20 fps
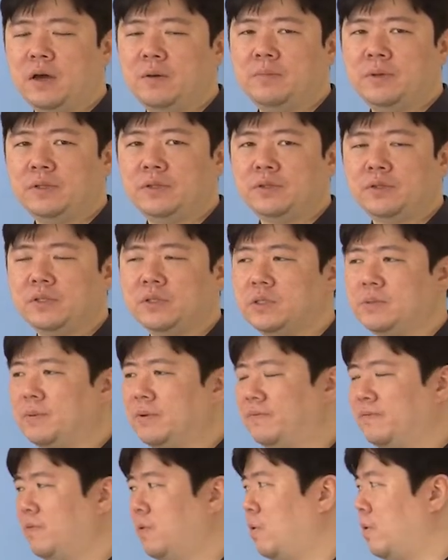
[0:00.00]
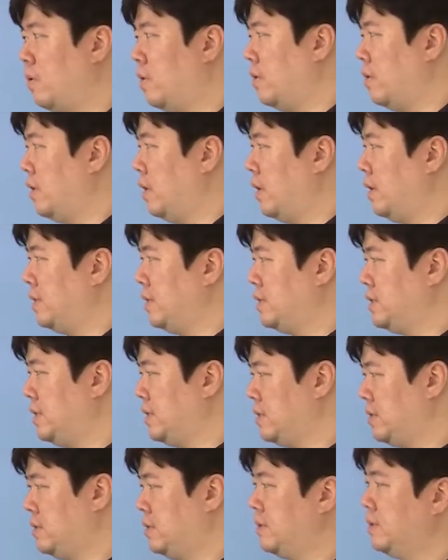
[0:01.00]
competitions before, this
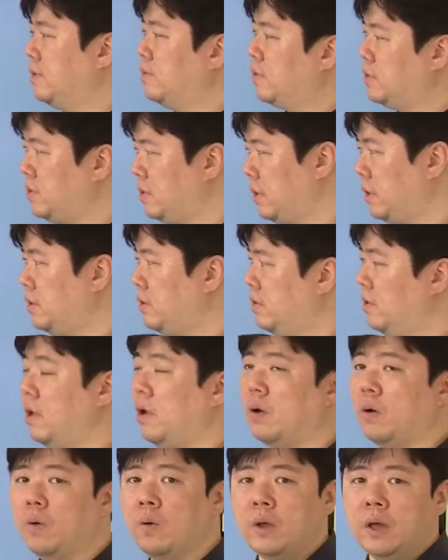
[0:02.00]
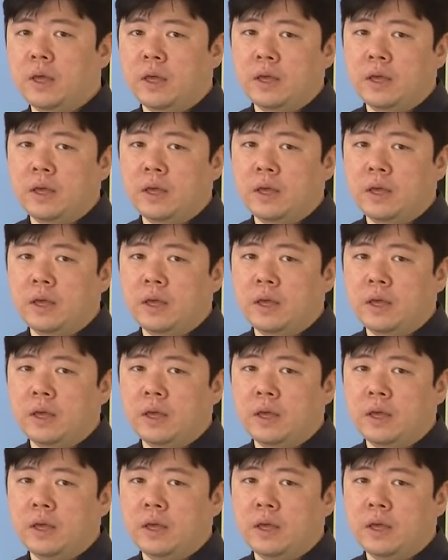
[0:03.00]
is what you need to know.